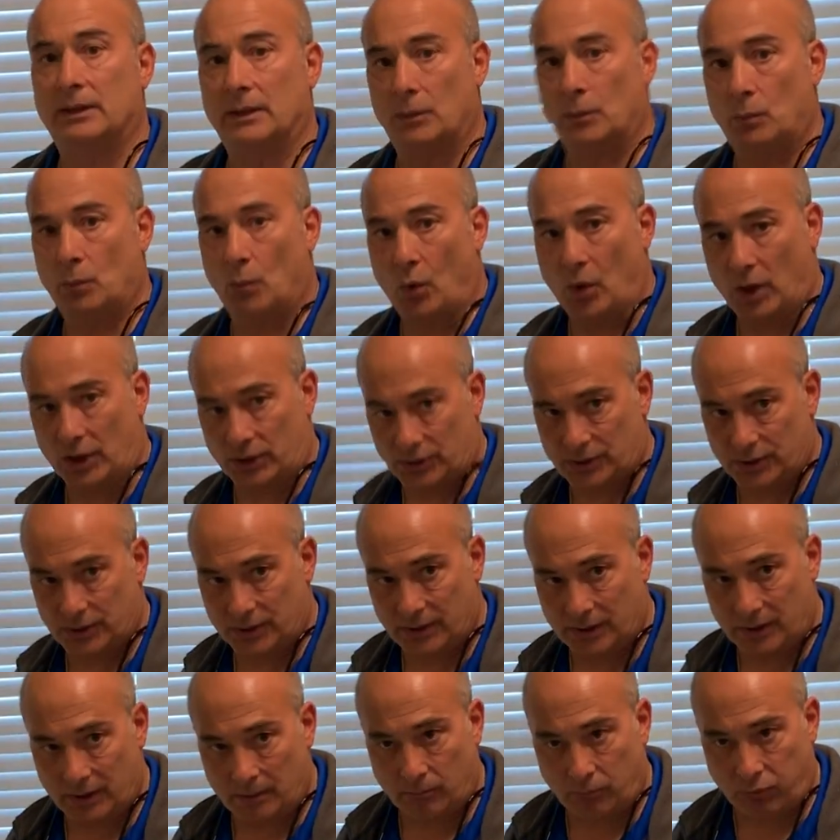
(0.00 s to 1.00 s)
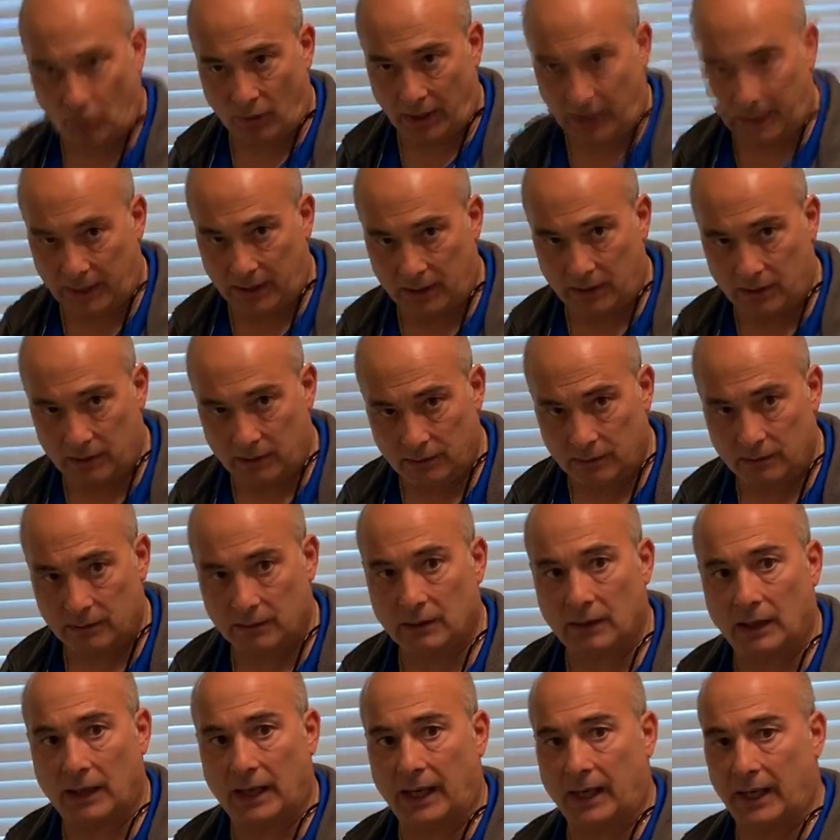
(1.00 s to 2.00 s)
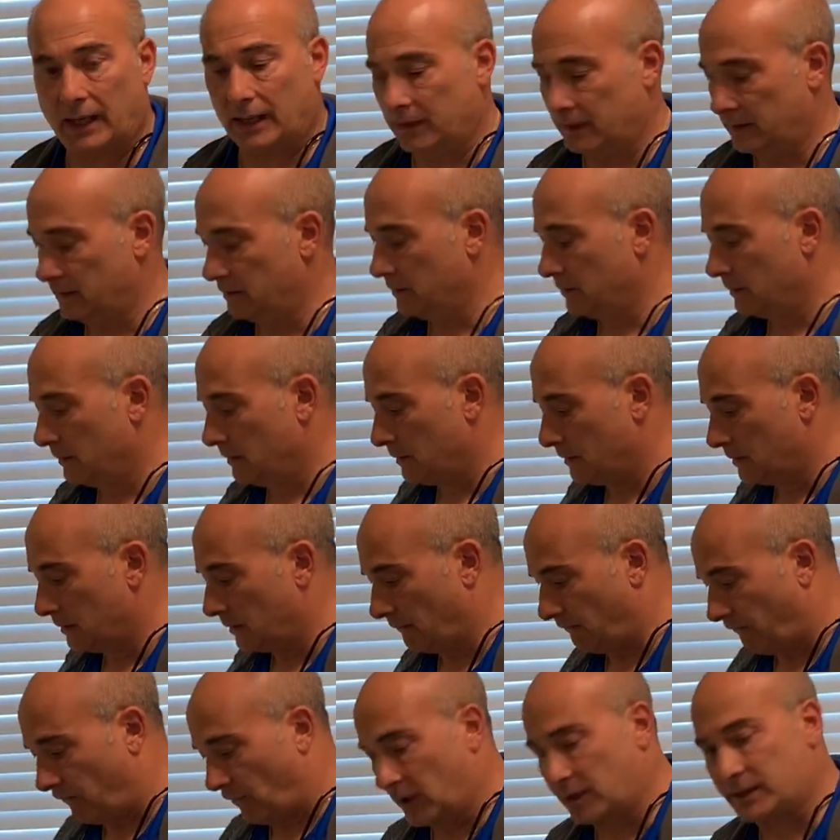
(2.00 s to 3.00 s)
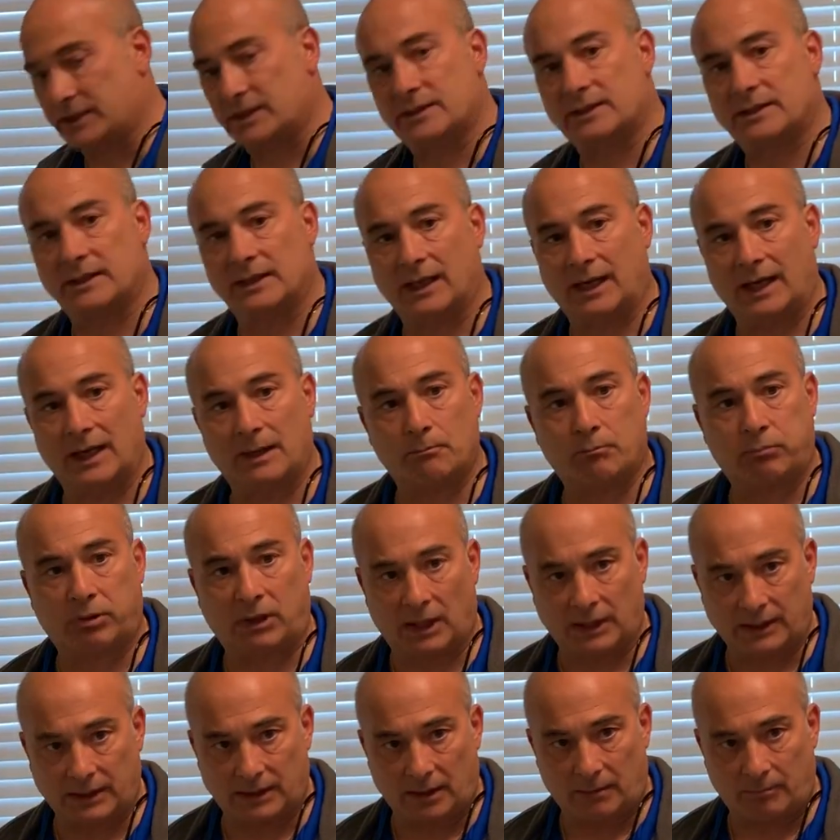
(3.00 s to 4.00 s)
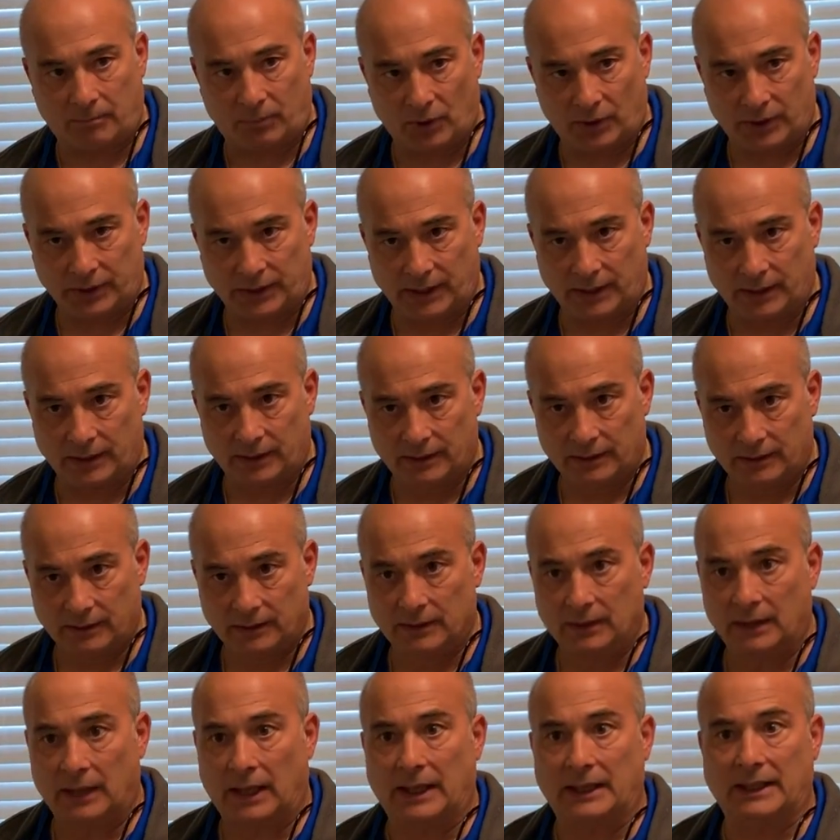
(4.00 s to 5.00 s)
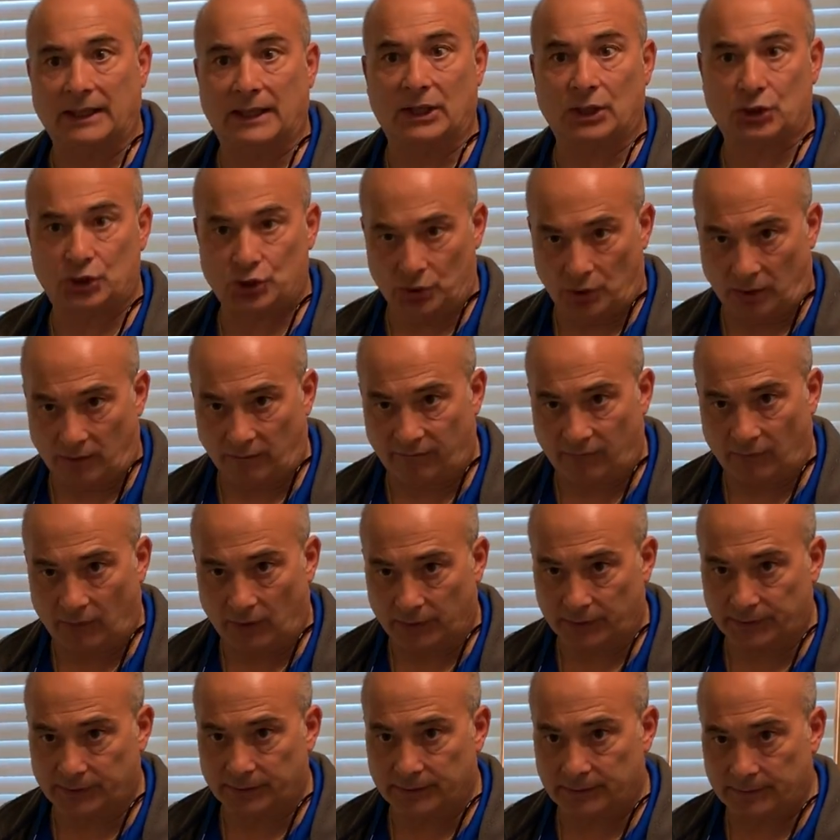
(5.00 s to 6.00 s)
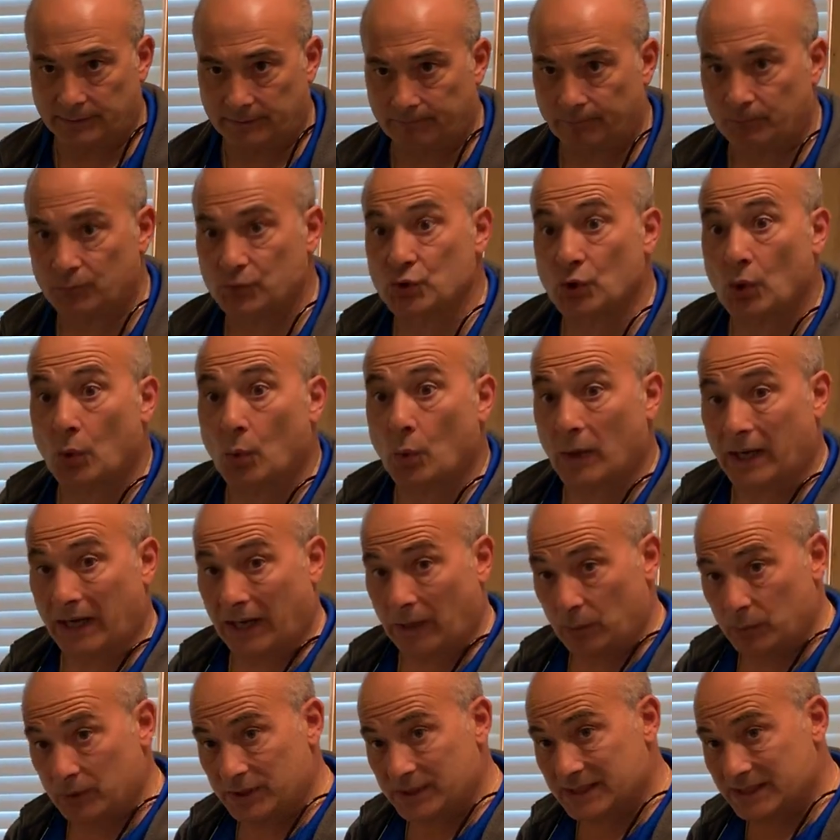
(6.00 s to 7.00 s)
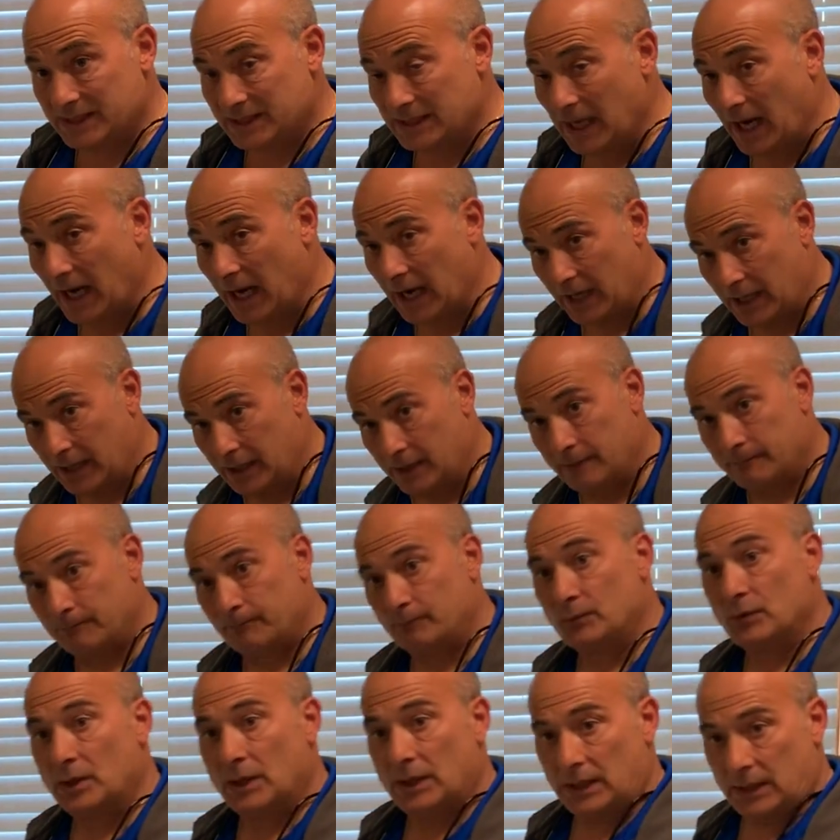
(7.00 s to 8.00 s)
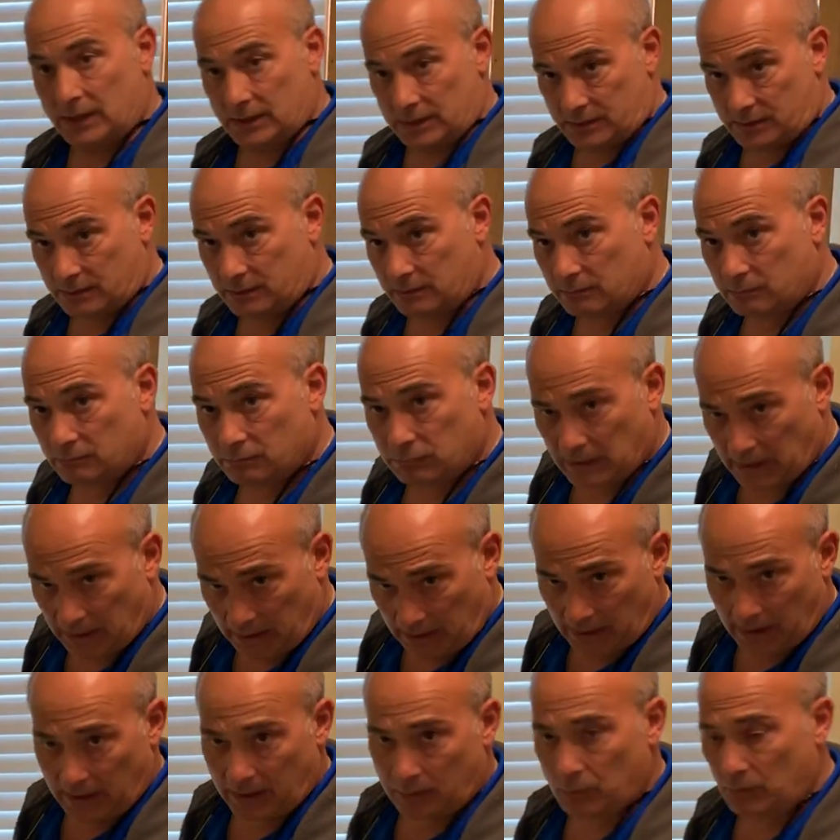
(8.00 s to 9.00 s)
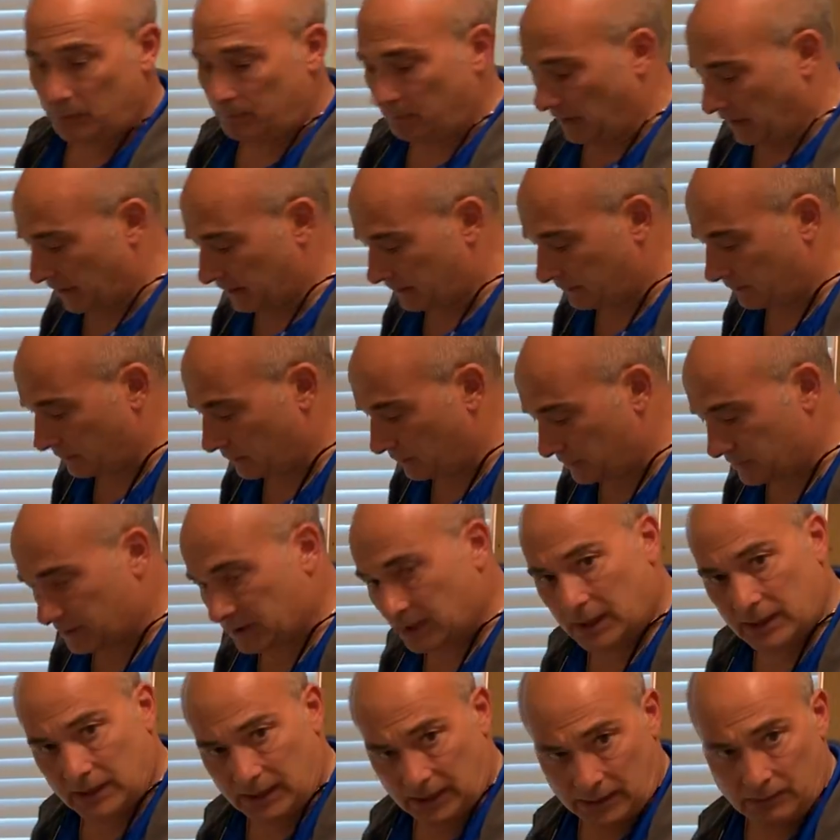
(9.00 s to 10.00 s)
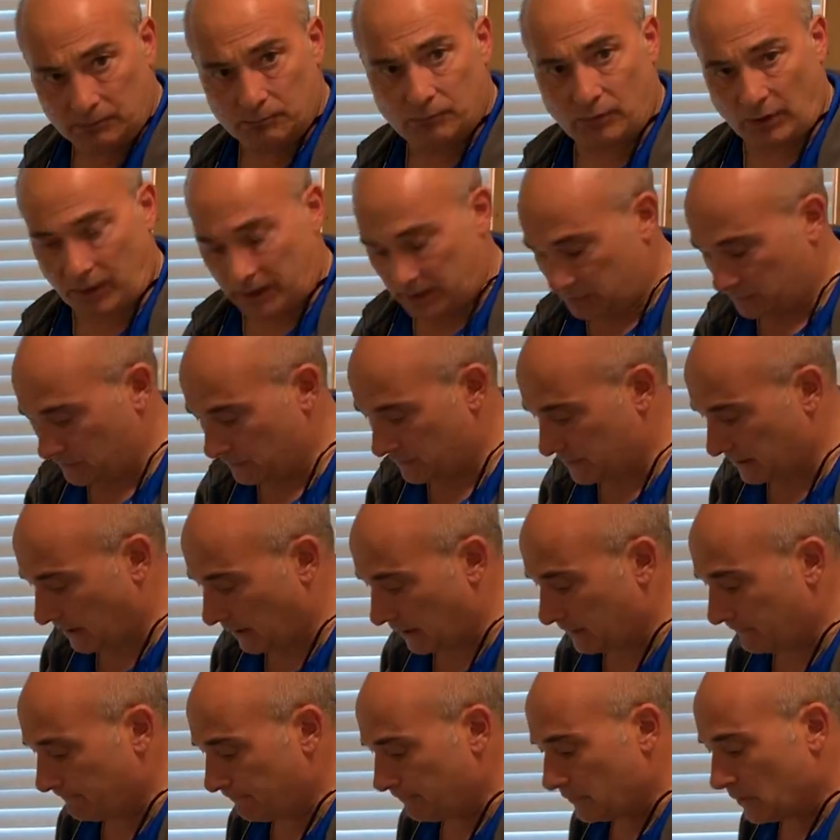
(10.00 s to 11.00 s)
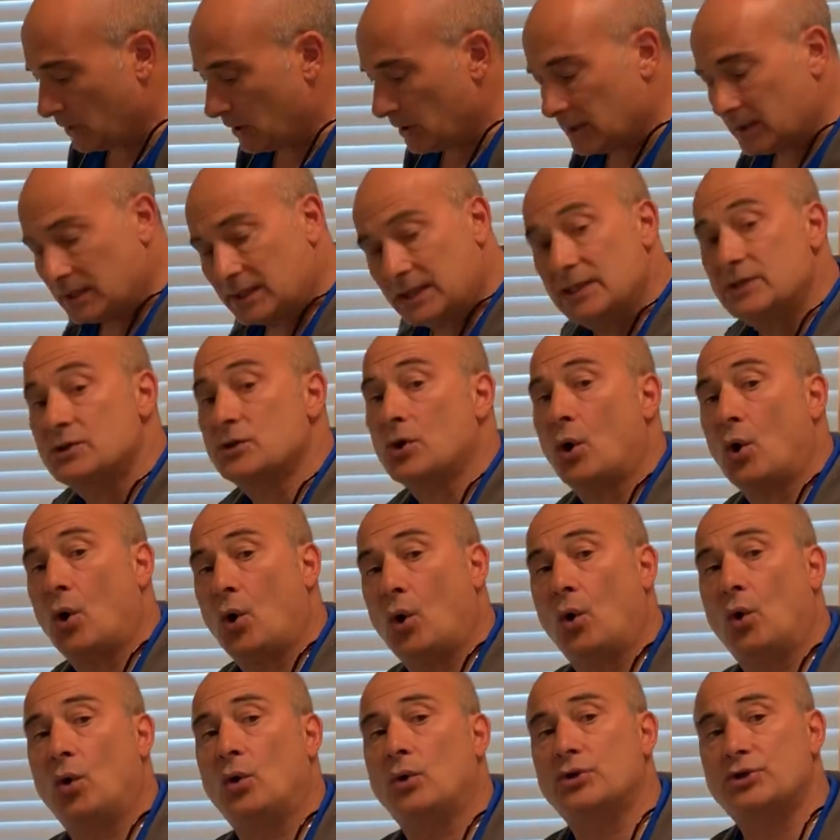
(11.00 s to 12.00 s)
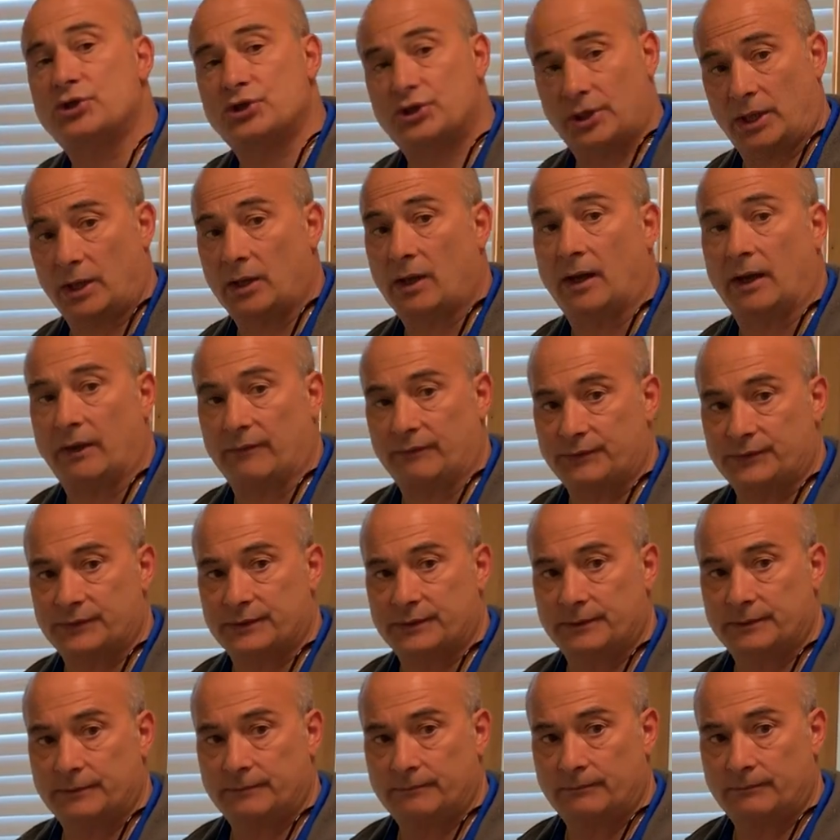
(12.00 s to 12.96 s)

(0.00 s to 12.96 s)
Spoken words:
The washers are going to break and the faucet's going to get plugged up on you and then it's your fault. So what I would say is kind of like what Patrick was saying and Bryce was saying, these are old shut-offs.